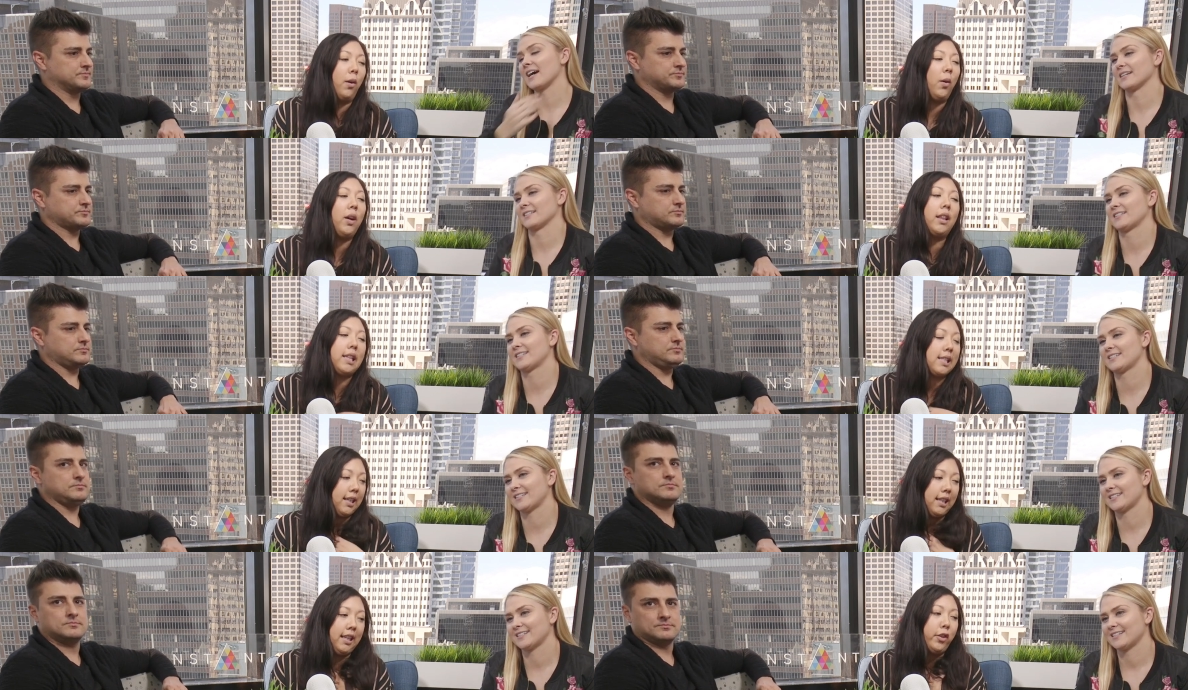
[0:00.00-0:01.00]
Speaker 1: yes. the whole
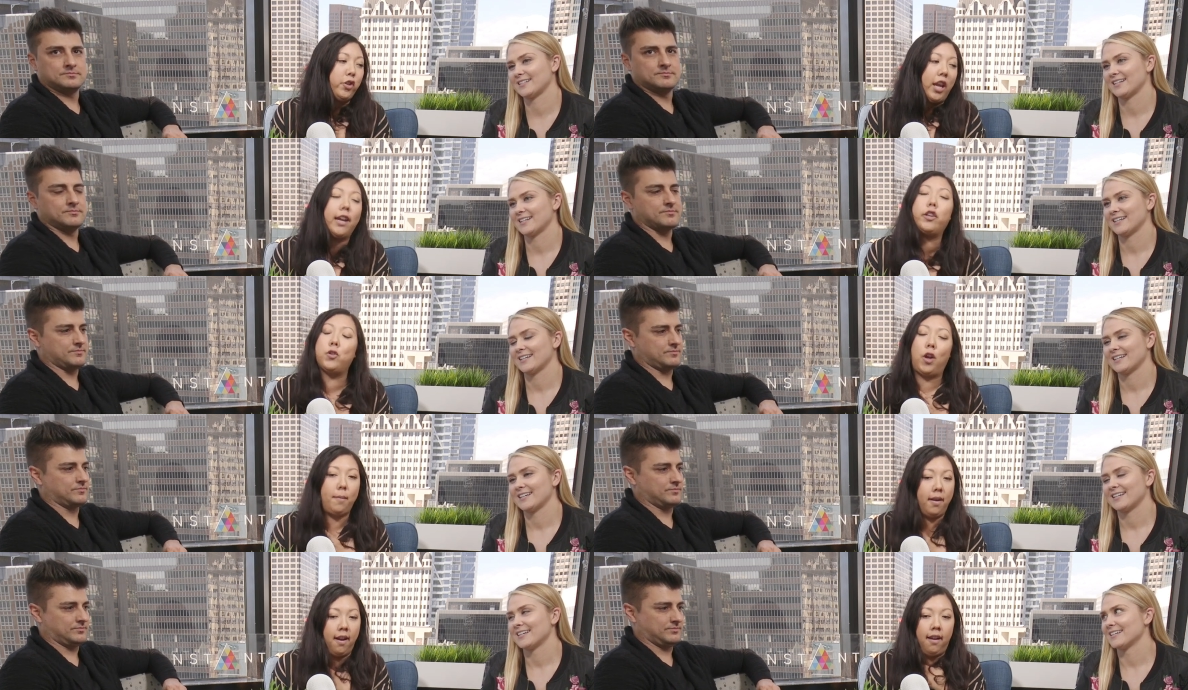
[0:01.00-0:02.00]
Alissa Jake
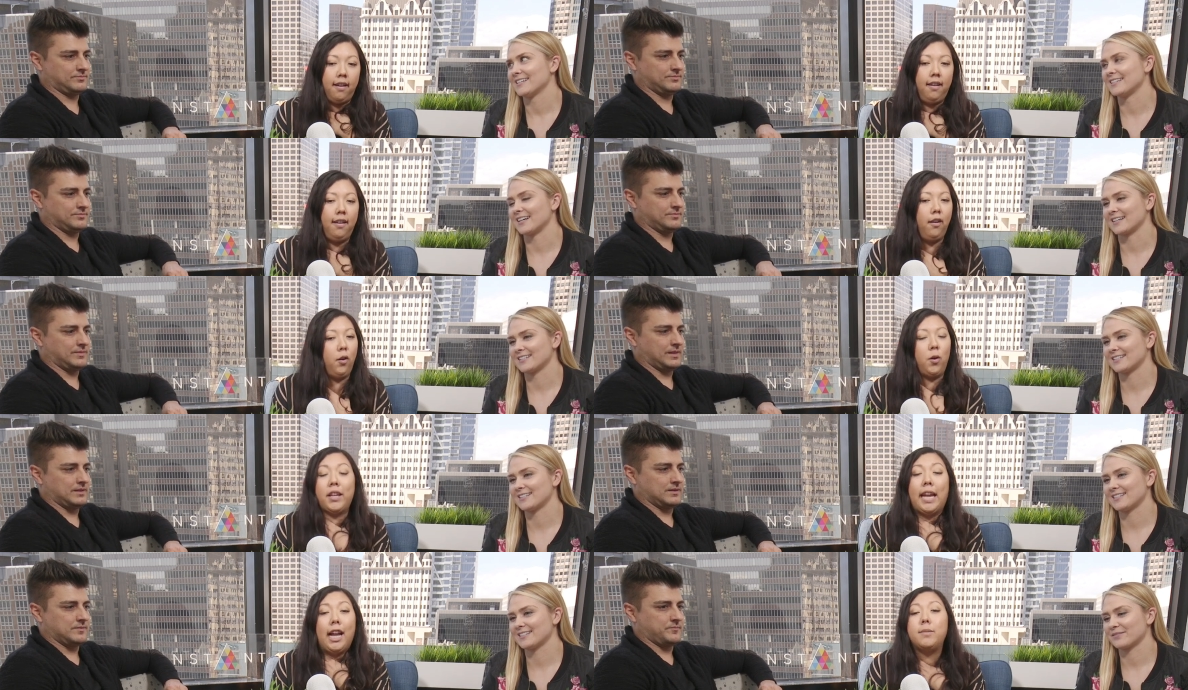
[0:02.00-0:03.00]
drama, yes,
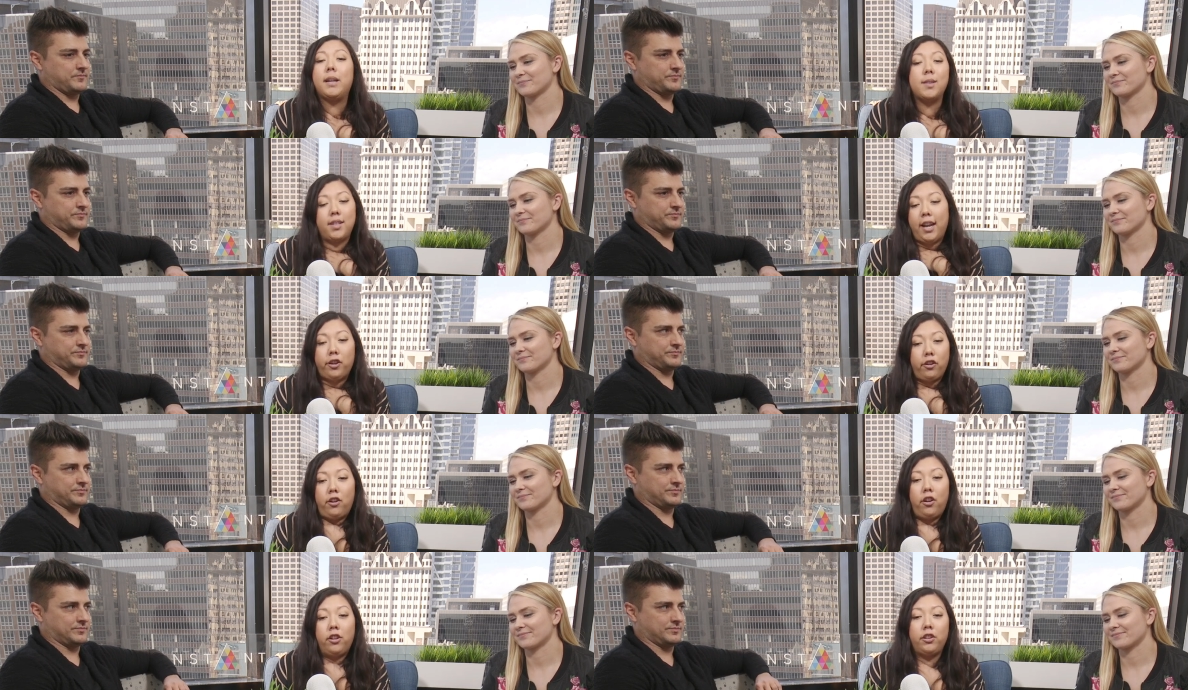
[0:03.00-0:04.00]
or the Cash Me Outside
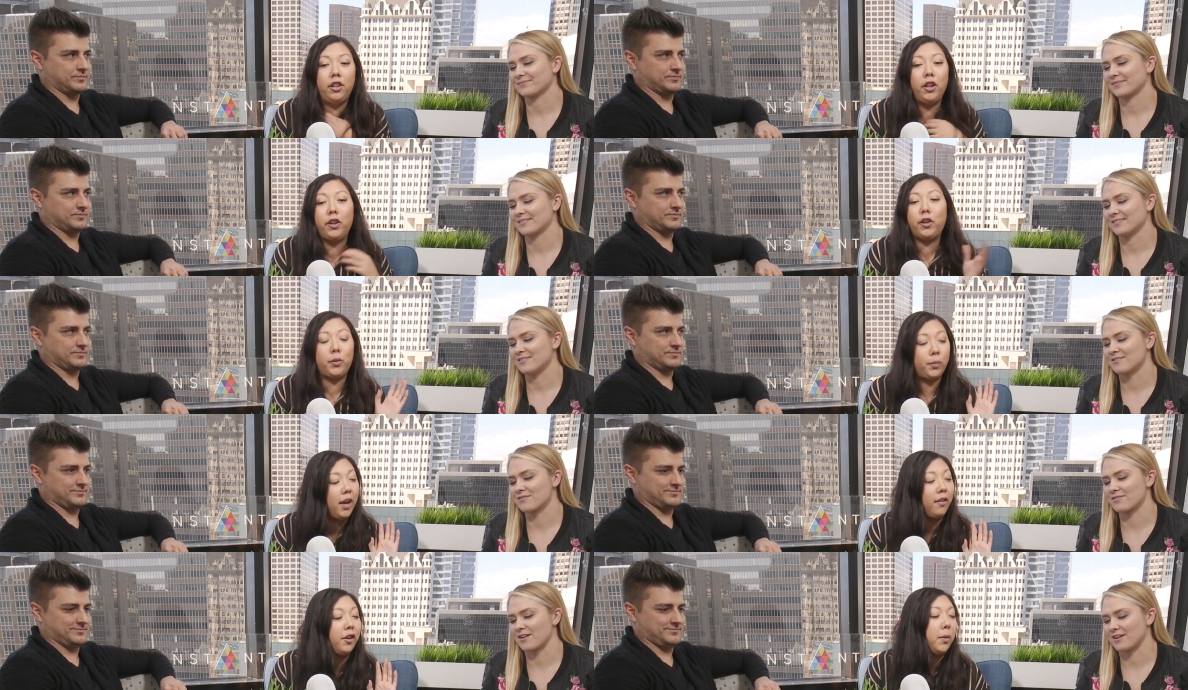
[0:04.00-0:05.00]
girl. Your
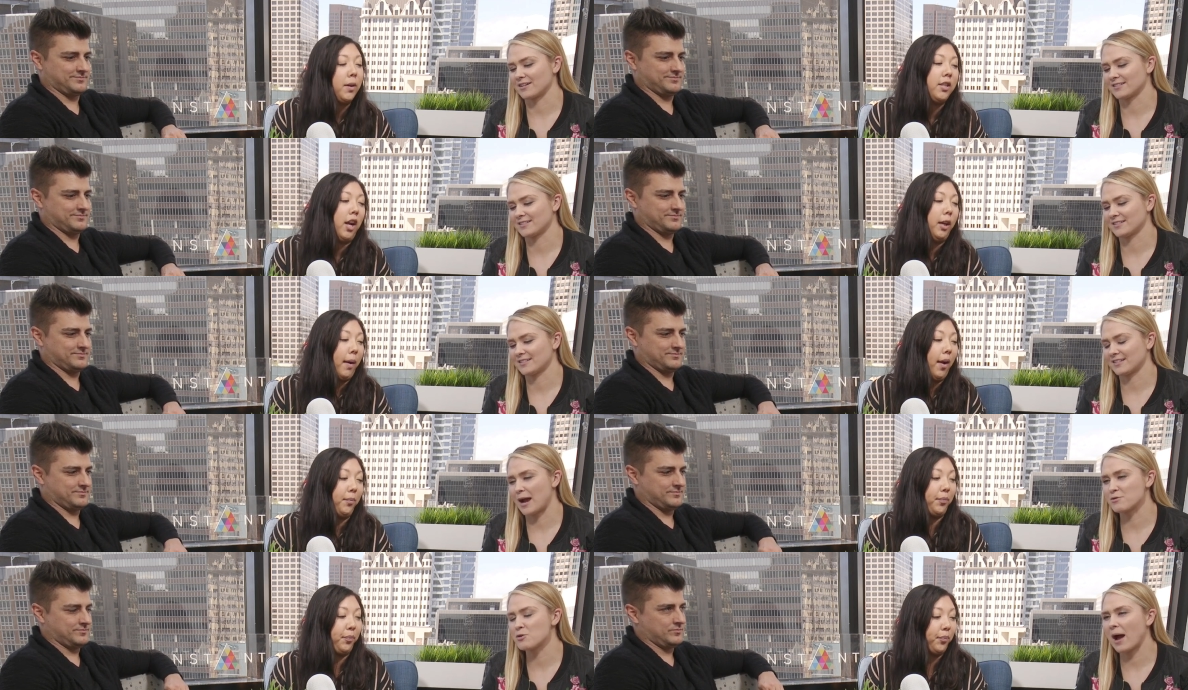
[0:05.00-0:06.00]
whatever thoughts. you want to talk about.
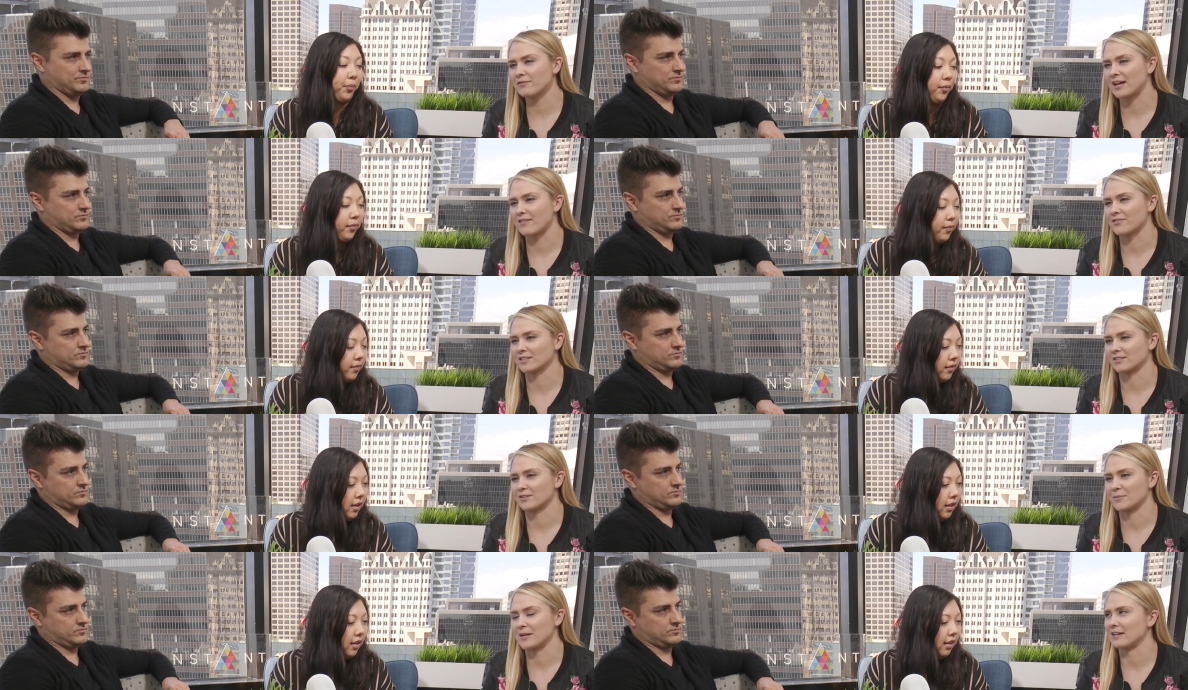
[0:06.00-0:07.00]
Speaker 2: I, you have to have thoughts
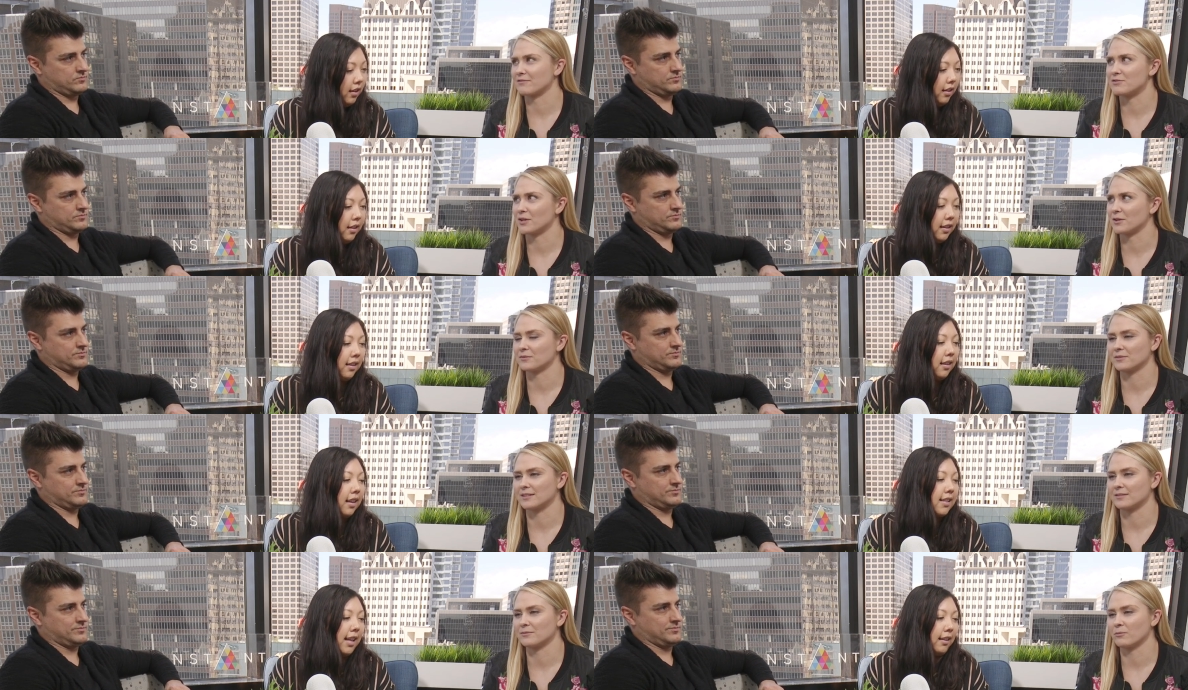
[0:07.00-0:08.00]
on her by now. If you don't,
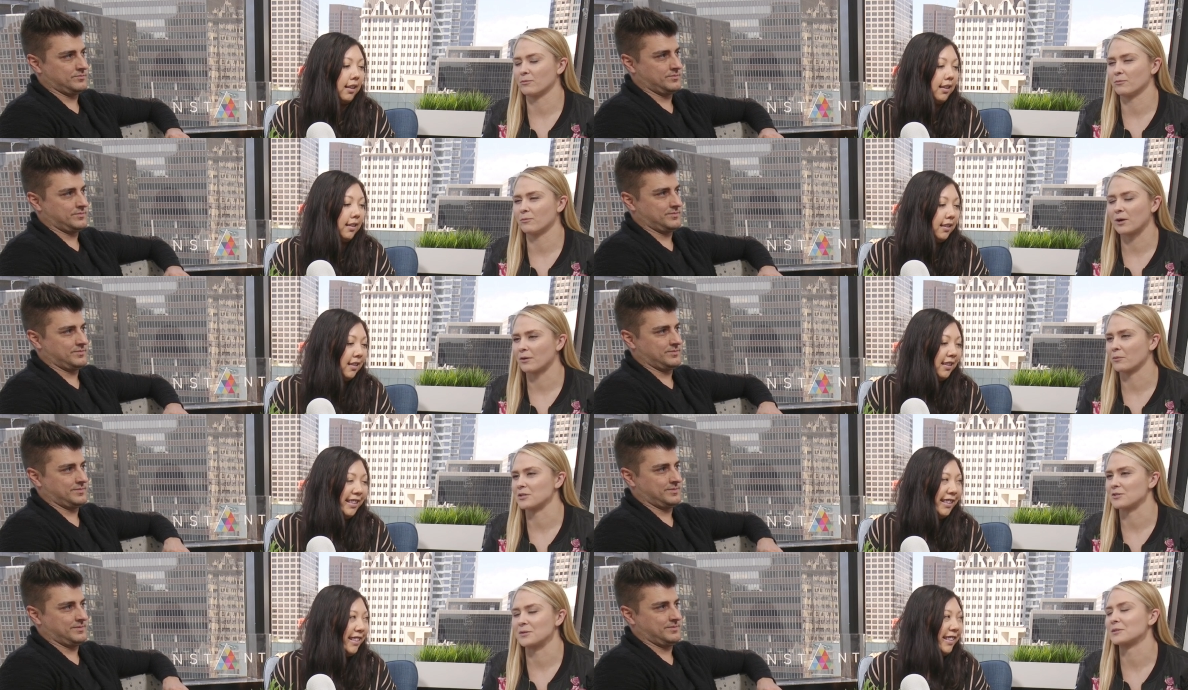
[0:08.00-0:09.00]
then exactly. where
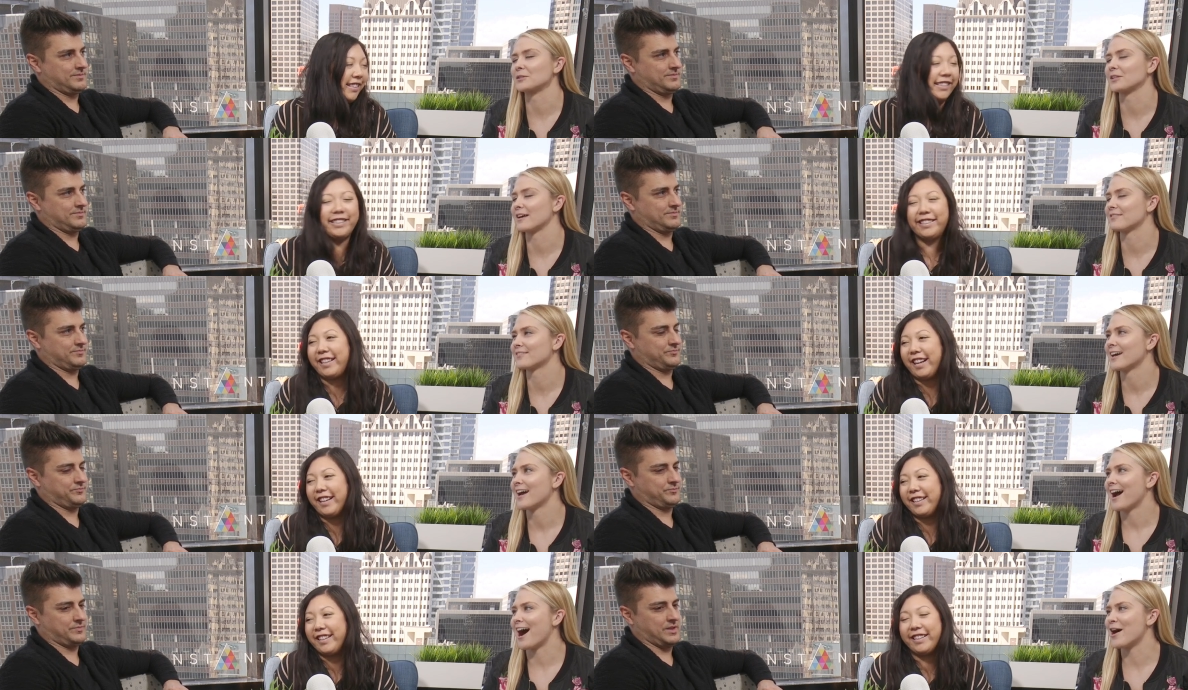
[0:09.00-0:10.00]
what are you doing with your life? Yeah.
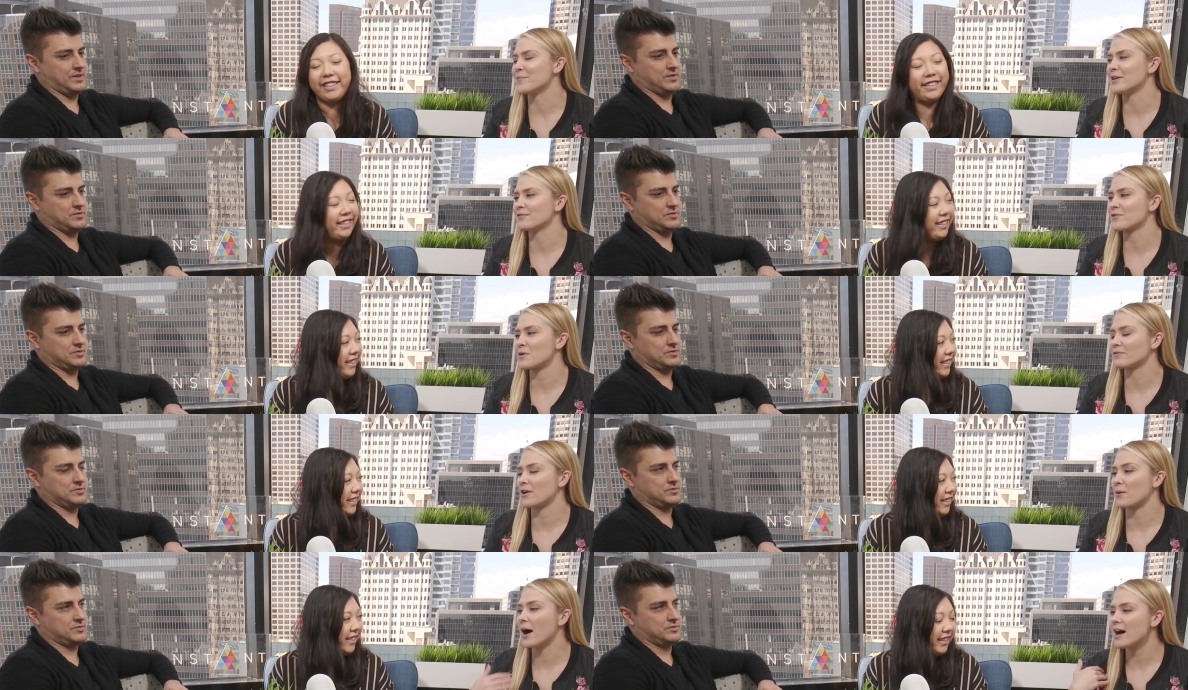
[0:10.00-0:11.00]
Um, and if you want to
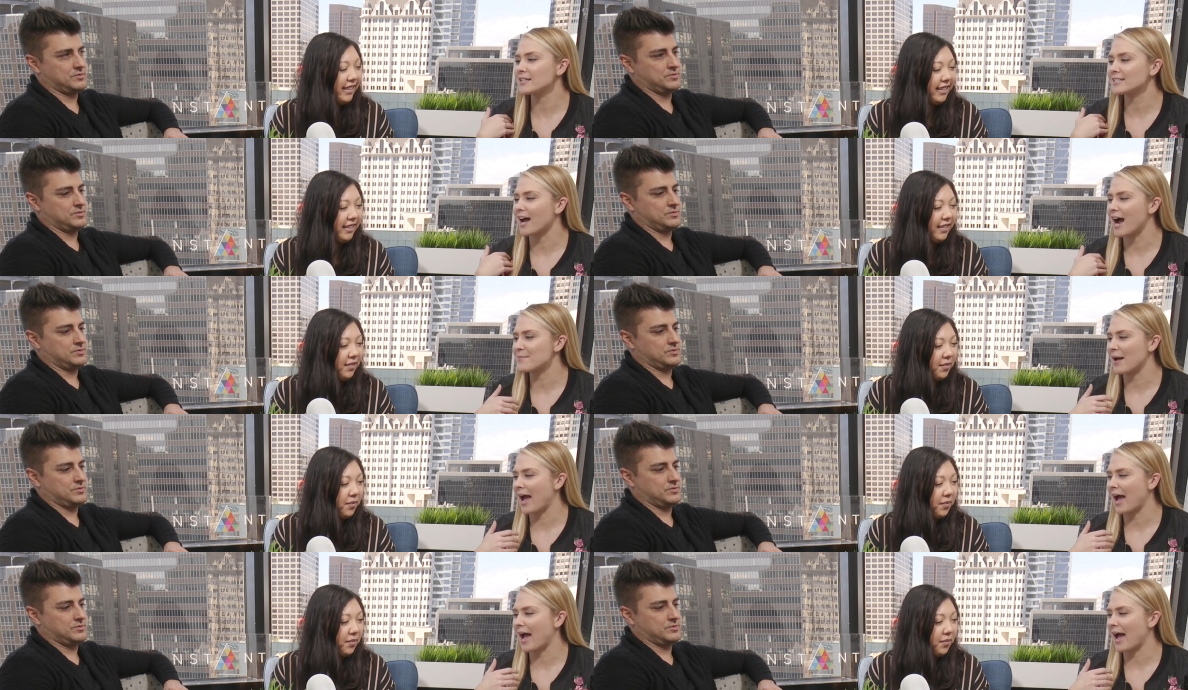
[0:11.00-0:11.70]
follow us, I'm